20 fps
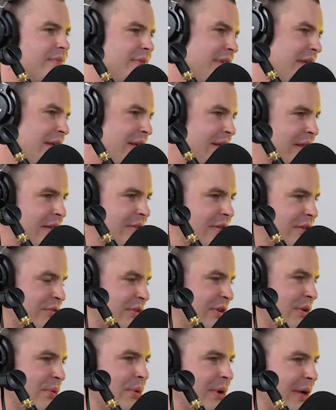it just
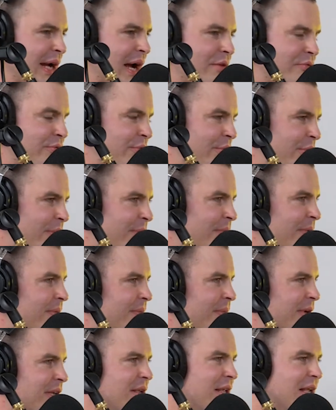didn't work out for him.
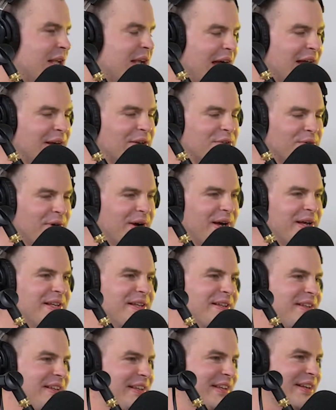But he kind of tried.
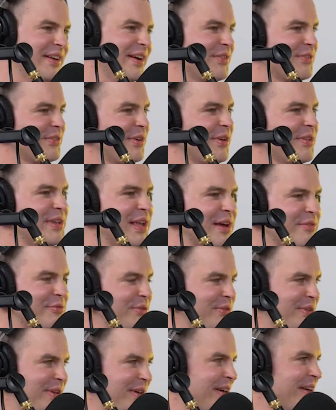I saw the effort
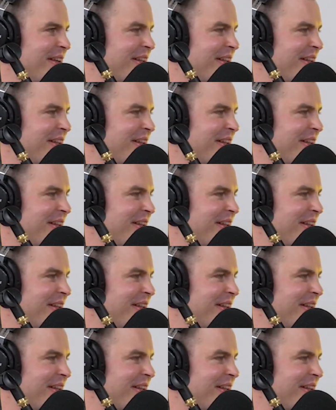there.